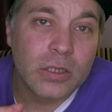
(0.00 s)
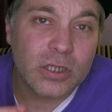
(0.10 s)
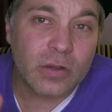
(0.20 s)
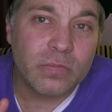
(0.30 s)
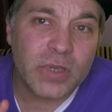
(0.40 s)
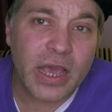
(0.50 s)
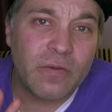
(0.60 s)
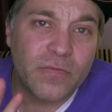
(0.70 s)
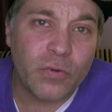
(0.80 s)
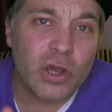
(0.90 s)
So yeah,
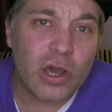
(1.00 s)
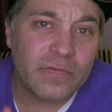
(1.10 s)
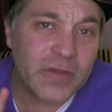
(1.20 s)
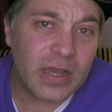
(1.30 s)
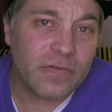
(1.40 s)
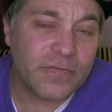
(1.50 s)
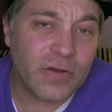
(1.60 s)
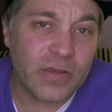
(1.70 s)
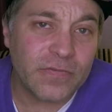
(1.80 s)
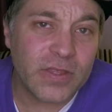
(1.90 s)
4.5 out of
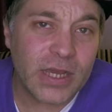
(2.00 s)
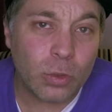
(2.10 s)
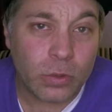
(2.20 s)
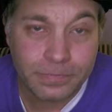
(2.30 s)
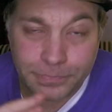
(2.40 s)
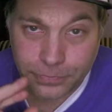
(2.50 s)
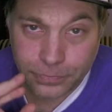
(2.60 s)
5 for that one.